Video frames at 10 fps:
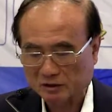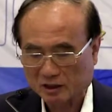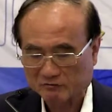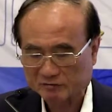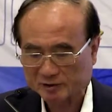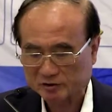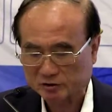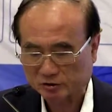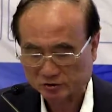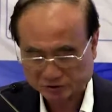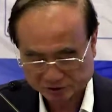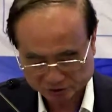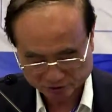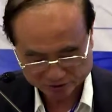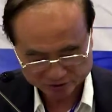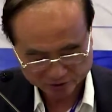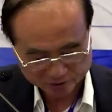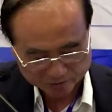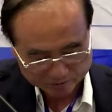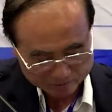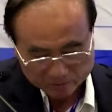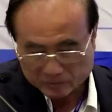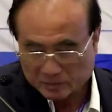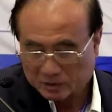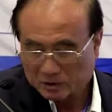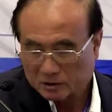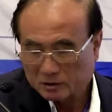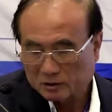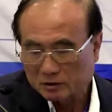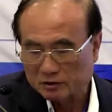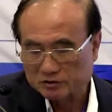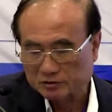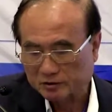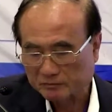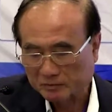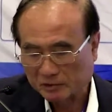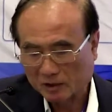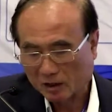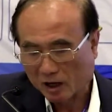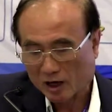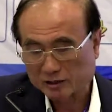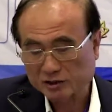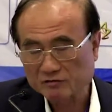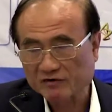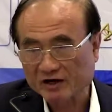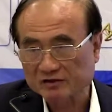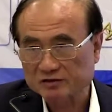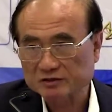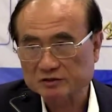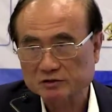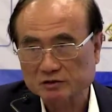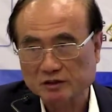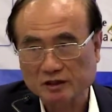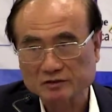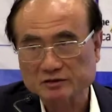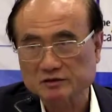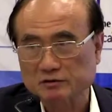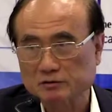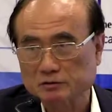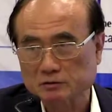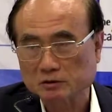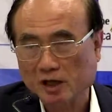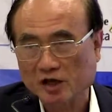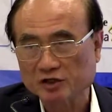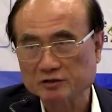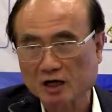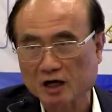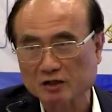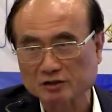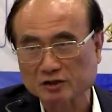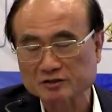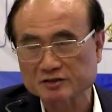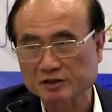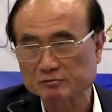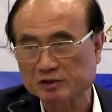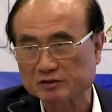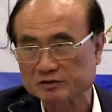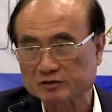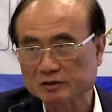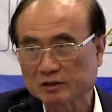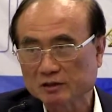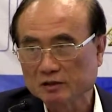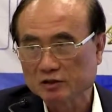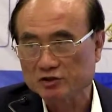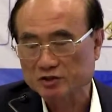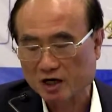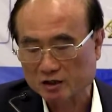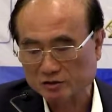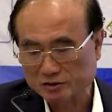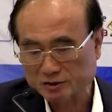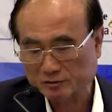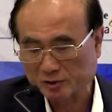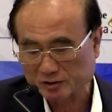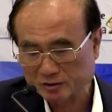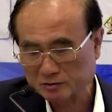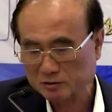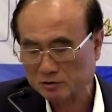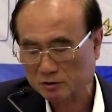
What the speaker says: everybody knows, is an RNA virus. It has 8 RNA segments. Each RNA segment